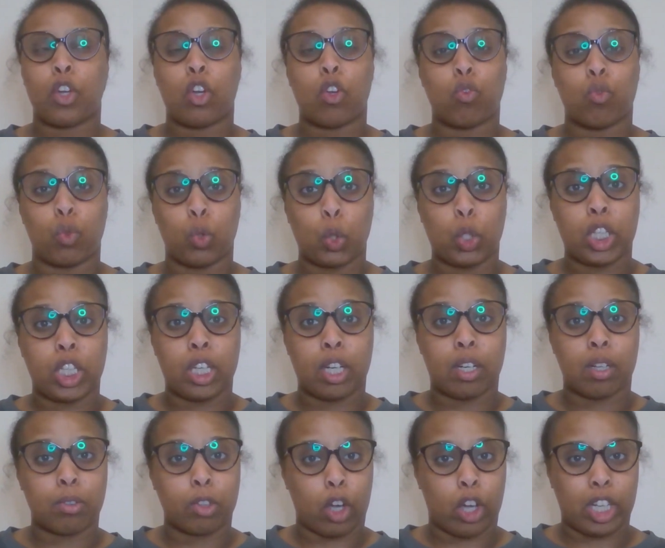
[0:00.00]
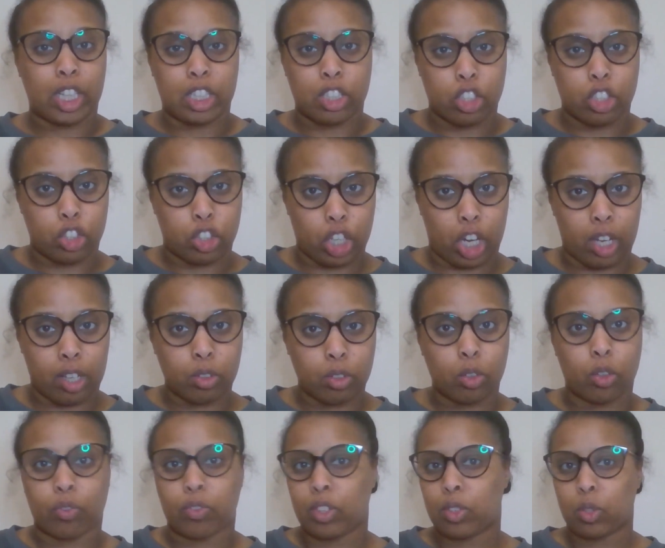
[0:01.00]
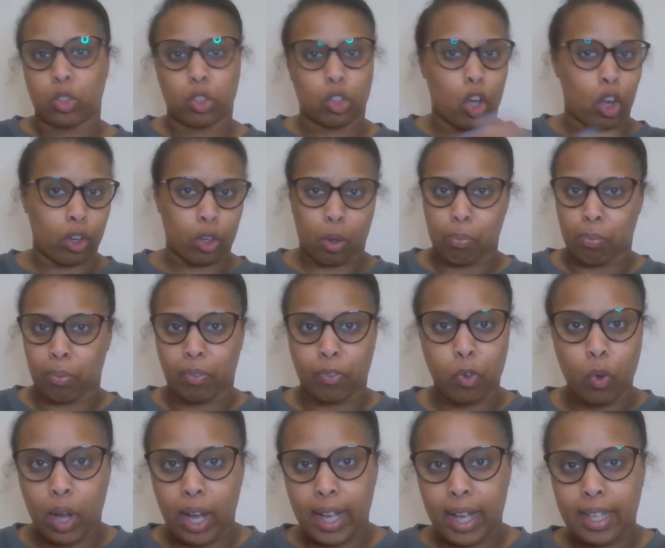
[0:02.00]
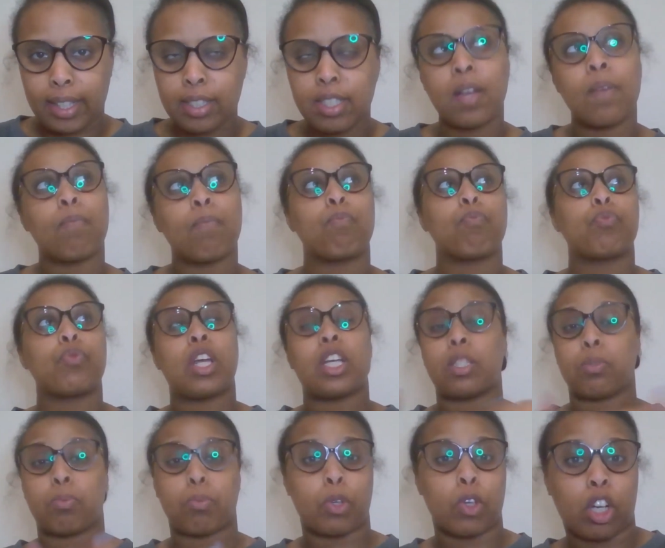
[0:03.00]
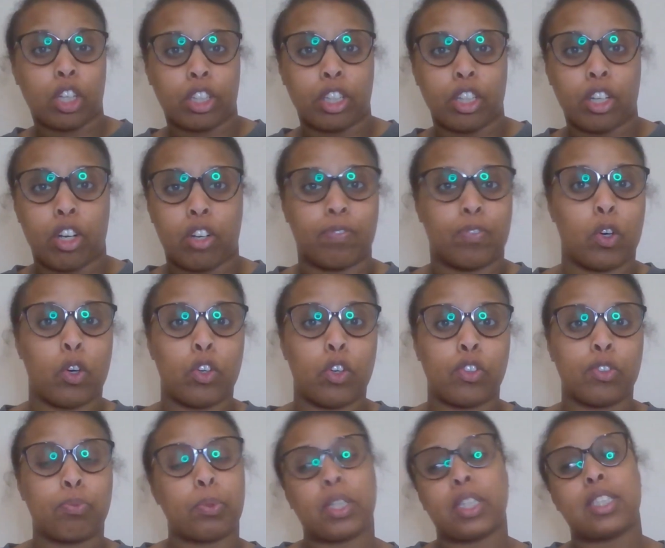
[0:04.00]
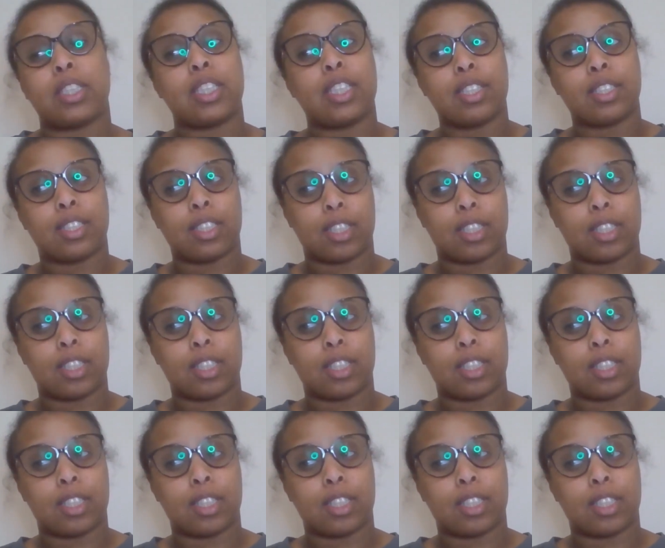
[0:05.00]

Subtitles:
Rukia going into jail, or if this was going on beforehand. Is Byakuya involved? Because he is